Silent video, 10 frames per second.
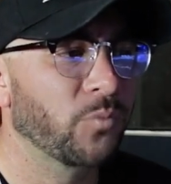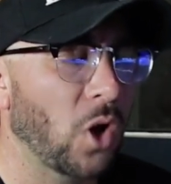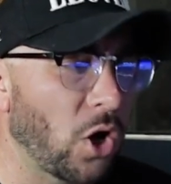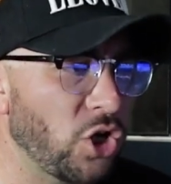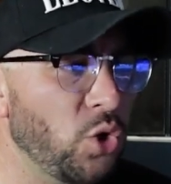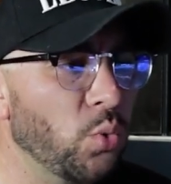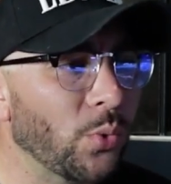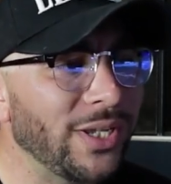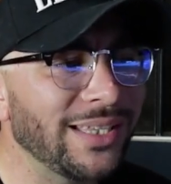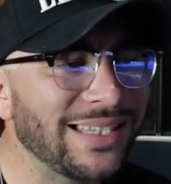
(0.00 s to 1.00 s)
are you
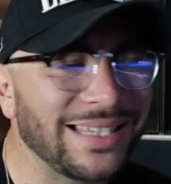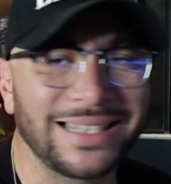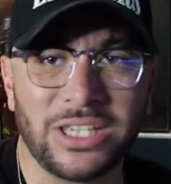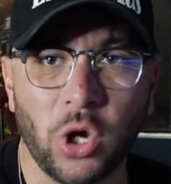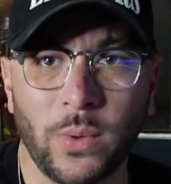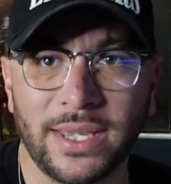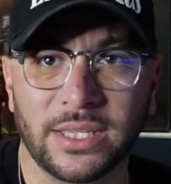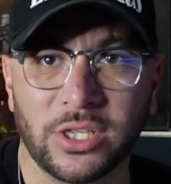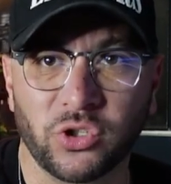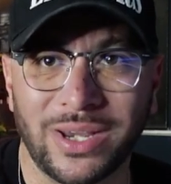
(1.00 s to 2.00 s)
realistically going into
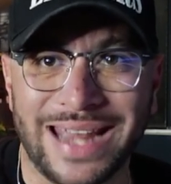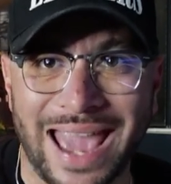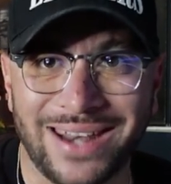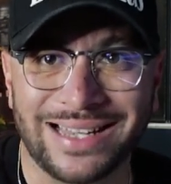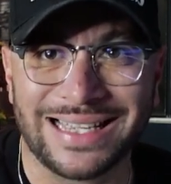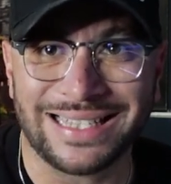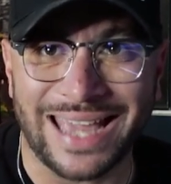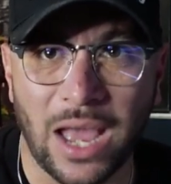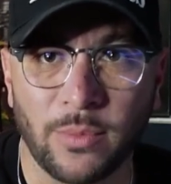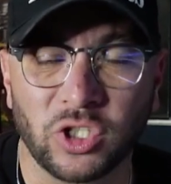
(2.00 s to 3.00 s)
the trade analyzing
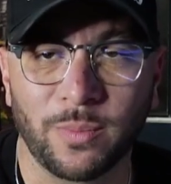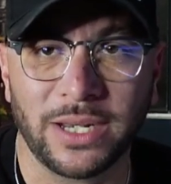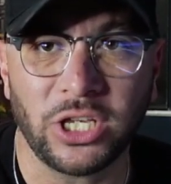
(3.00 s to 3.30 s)
how much money